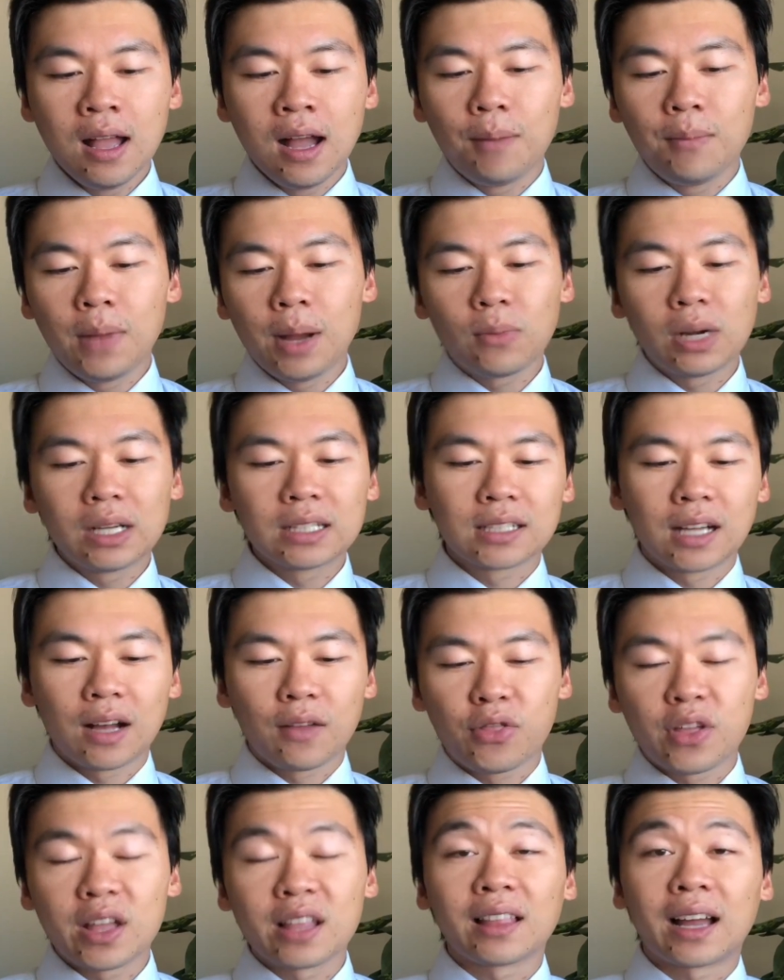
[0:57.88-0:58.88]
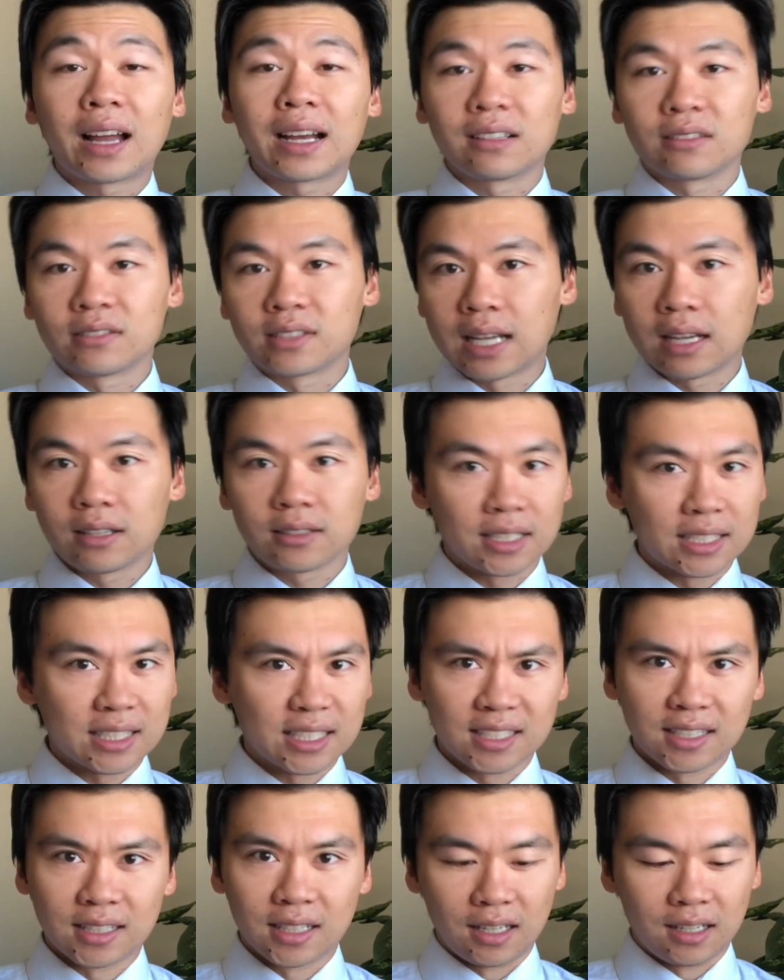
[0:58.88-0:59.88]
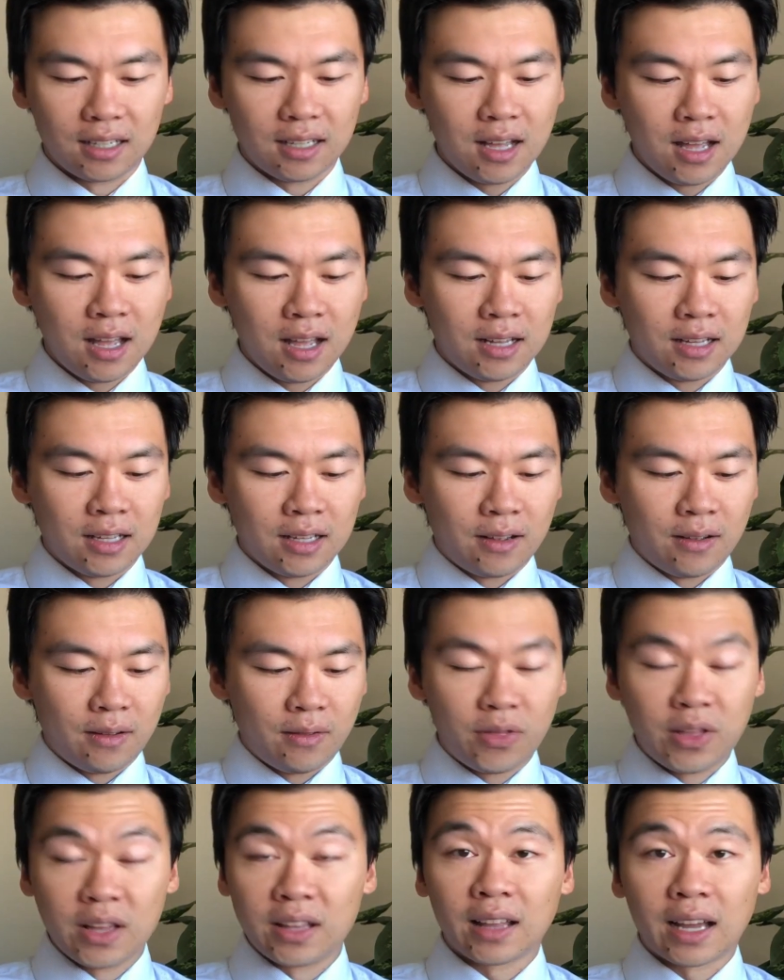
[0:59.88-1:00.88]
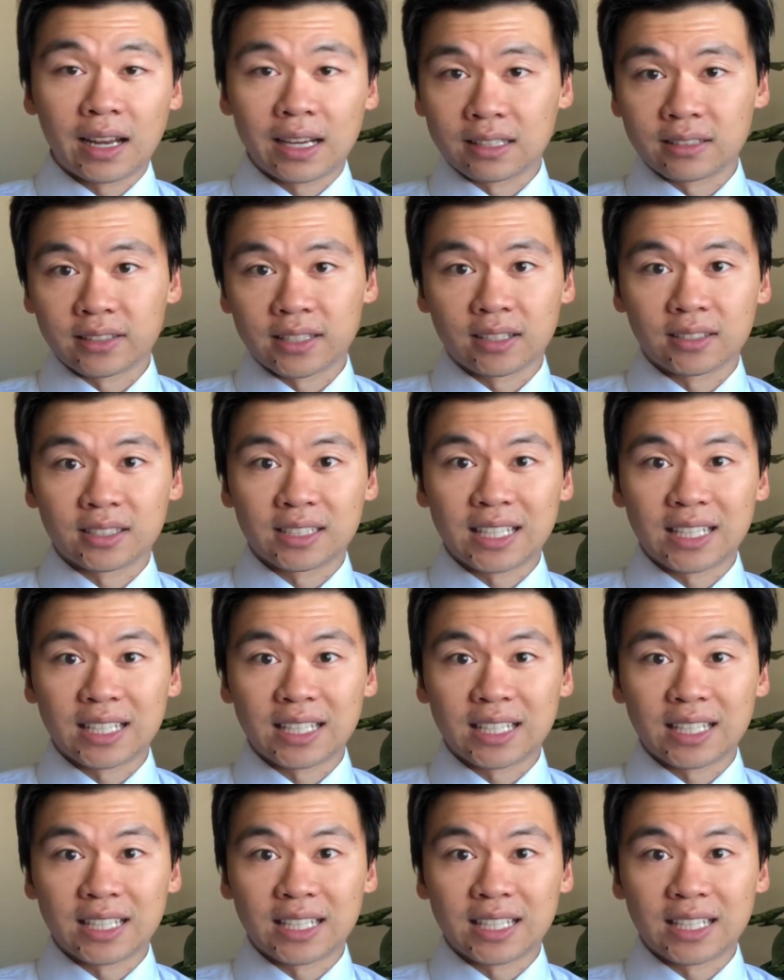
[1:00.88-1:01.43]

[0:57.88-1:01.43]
A membrane is a thin lining of cells. This isn't a thin lining of cells.